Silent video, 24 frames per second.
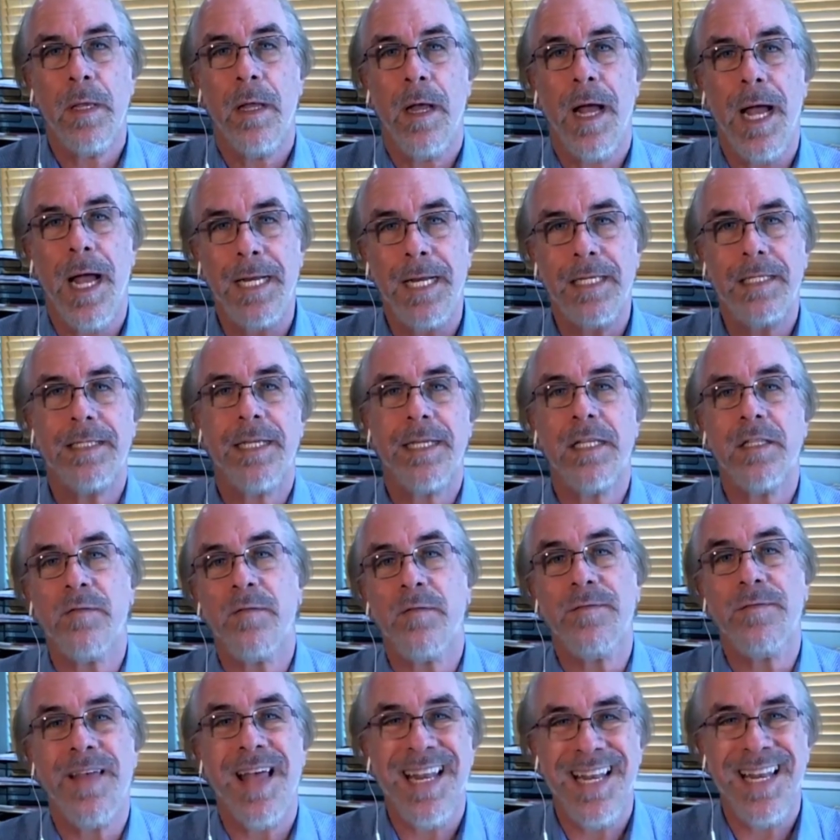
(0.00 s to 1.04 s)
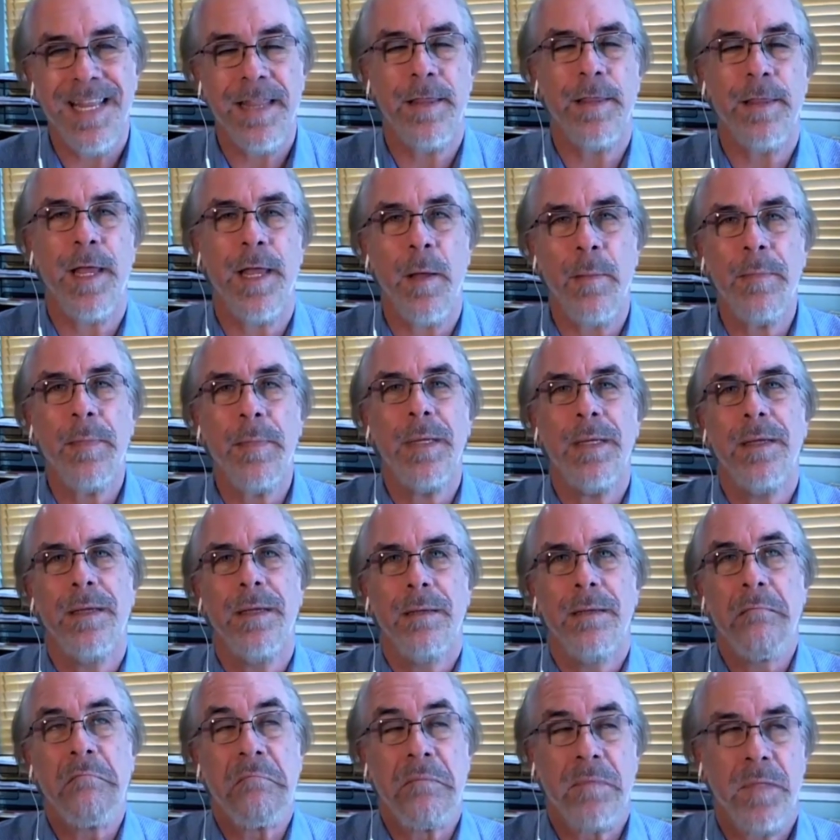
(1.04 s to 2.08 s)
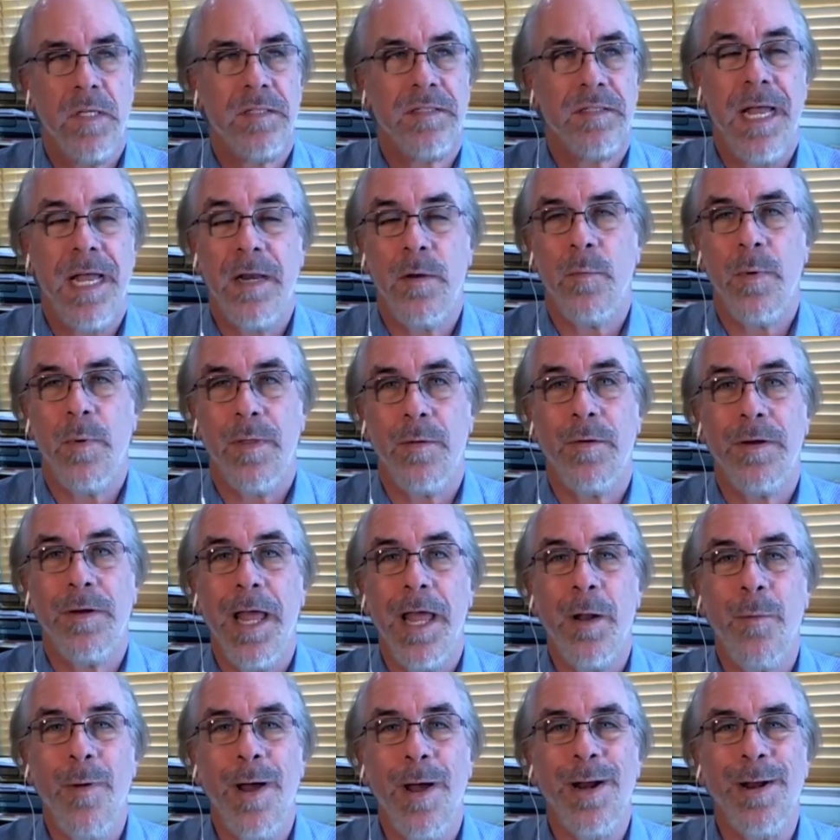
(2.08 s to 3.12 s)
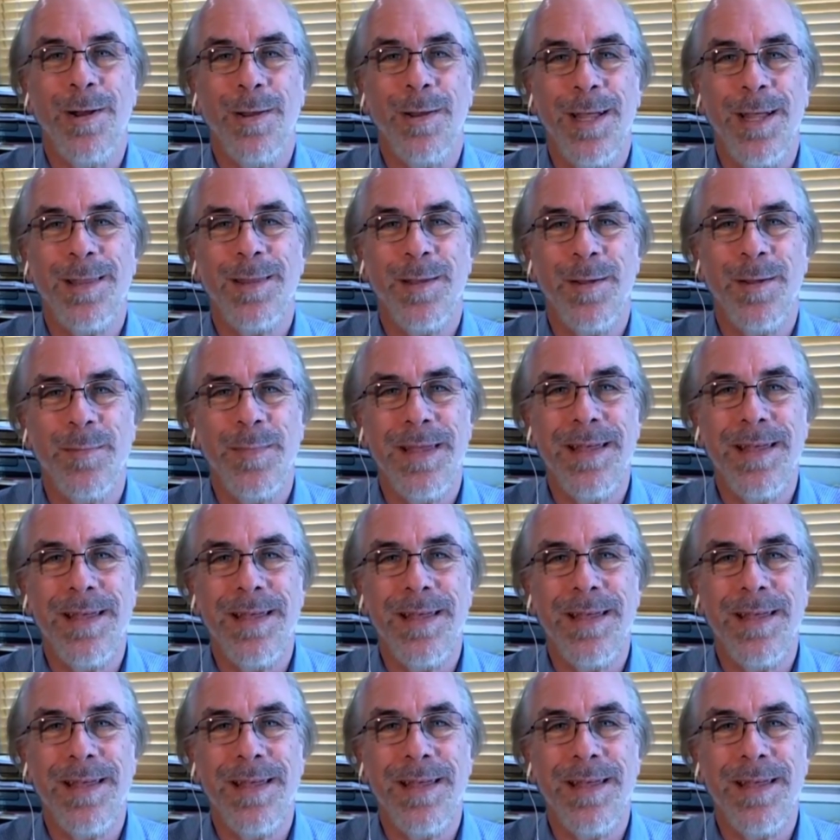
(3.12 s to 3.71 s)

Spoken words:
I, in a sense, vetted them, decided whether or not I wanted to let them